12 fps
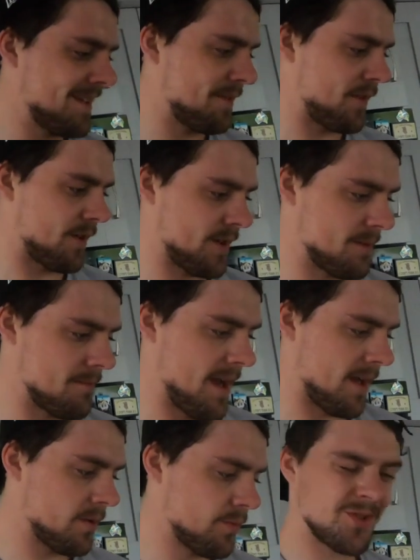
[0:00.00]
the fucking
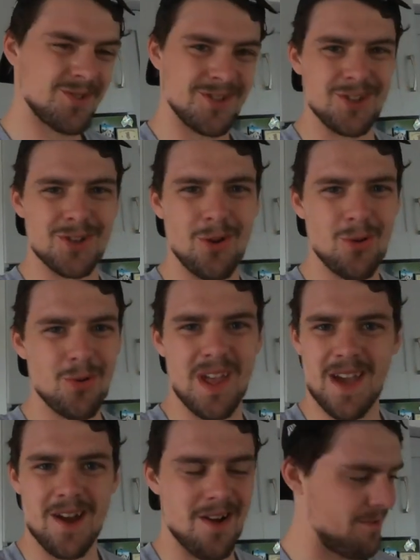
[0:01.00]
melon ones, you know they
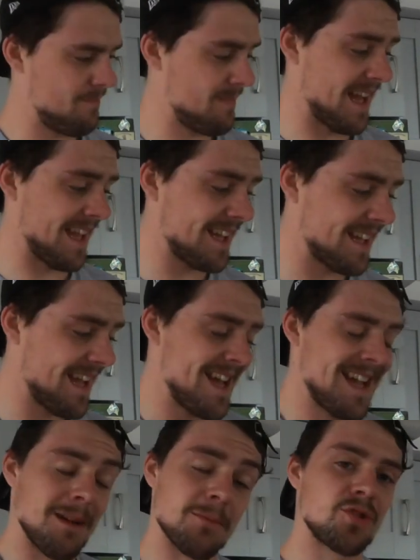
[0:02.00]
are, I think,
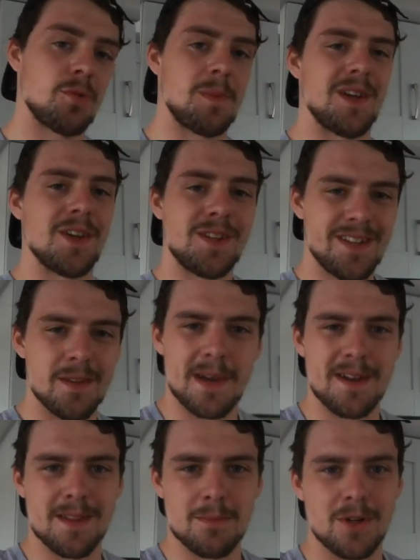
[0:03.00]
I'm just going to put it out there, they're
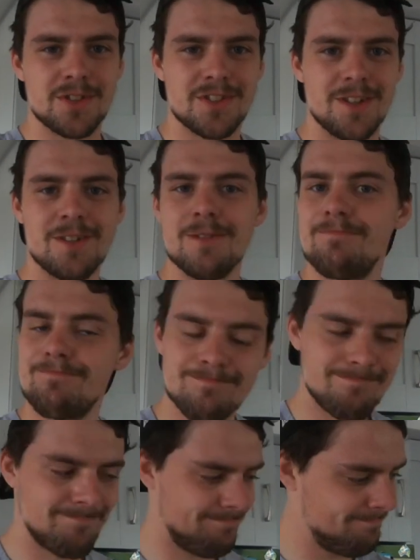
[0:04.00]
better than Monster.
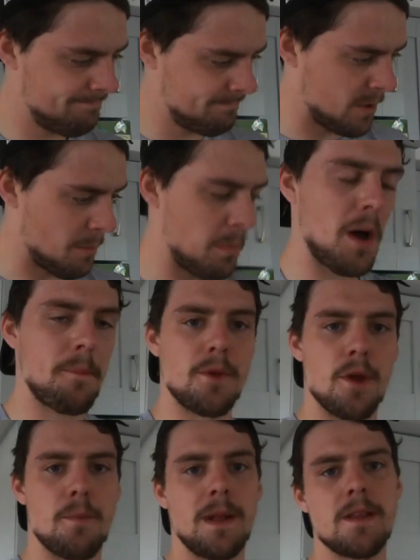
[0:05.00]
Unpopular
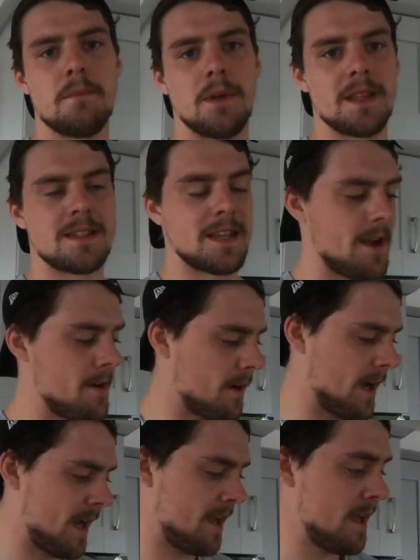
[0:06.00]
opinion, but it's there,
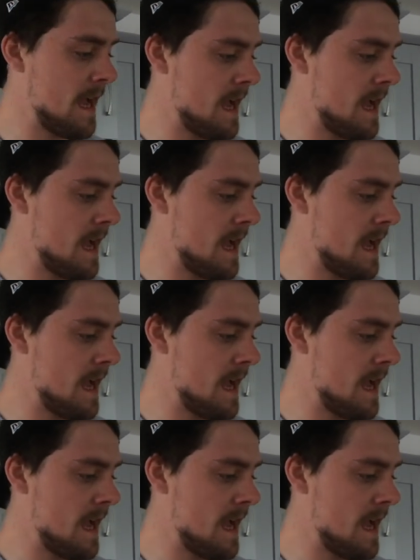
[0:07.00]
okay?